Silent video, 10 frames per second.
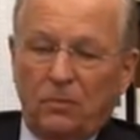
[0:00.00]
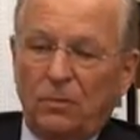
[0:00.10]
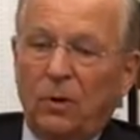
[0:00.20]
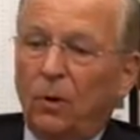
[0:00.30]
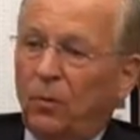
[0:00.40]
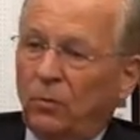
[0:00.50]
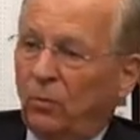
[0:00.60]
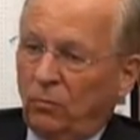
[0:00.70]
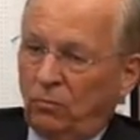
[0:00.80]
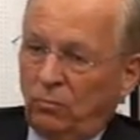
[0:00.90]
no
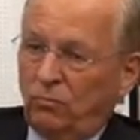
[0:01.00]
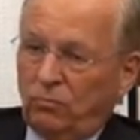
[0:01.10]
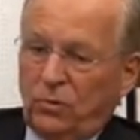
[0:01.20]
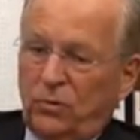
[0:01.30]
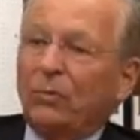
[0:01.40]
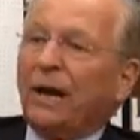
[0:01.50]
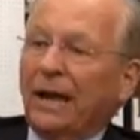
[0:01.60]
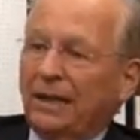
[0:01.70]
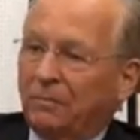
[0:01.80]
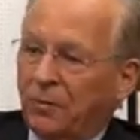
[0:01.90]

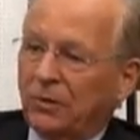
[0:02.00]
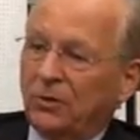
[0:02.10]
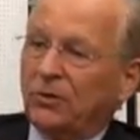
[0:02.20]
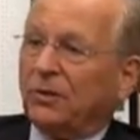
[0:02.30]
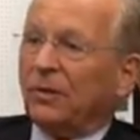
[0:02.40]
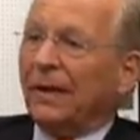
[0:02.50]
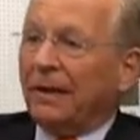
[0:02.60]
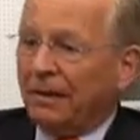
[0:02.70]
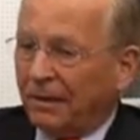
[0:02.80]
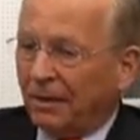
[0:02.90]
united positions on
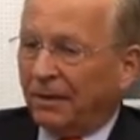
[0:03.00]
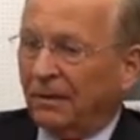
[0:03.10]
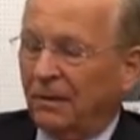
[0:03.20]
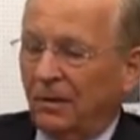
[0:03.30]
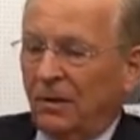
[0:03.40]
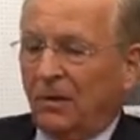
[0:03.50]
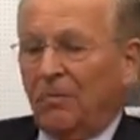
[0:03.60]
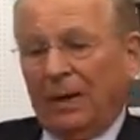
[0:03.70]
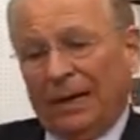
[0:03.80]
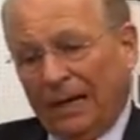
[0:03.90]
anything,
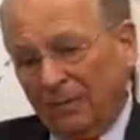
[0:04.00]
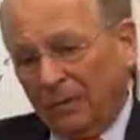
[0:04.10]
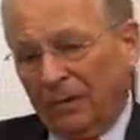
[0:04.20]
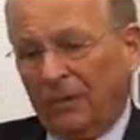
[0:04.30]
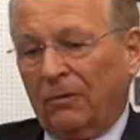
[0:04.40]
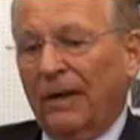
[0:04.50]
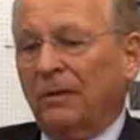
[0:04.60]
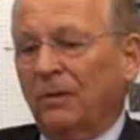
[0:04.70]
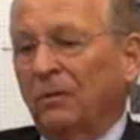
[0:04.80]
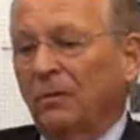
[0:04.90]
but I will
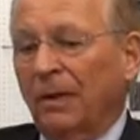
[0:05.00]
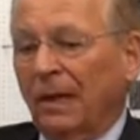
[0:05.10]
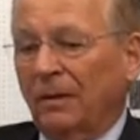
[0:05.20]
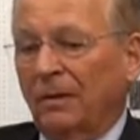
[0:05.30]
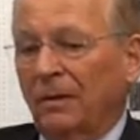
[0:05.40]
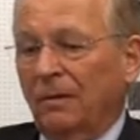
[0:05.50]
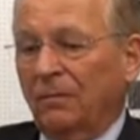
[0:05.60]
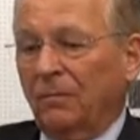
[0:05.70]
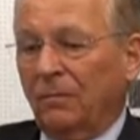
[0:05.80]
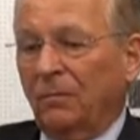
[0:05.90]
grant to you that
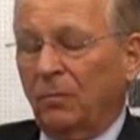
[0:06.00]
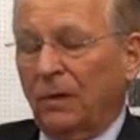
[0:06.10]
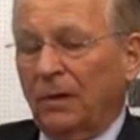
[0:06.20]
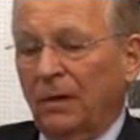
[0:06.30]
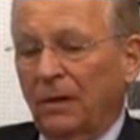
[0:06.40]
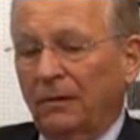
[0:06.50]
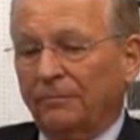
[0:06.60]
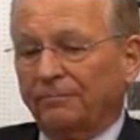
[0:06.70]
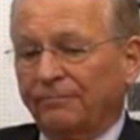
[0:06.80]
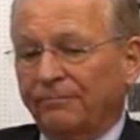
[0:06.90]
we are
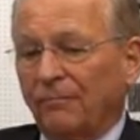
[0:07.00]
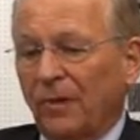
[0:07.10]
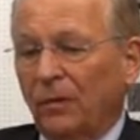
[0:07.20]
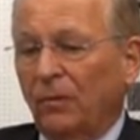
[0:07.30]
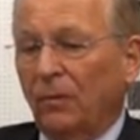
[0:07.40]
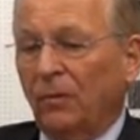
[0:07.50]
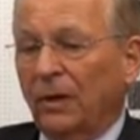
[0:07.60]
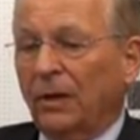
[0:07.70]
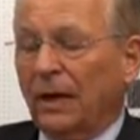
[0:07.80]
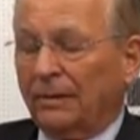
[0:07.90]

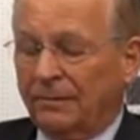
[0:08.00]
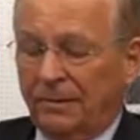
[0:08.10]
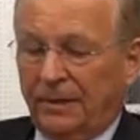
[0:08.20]
not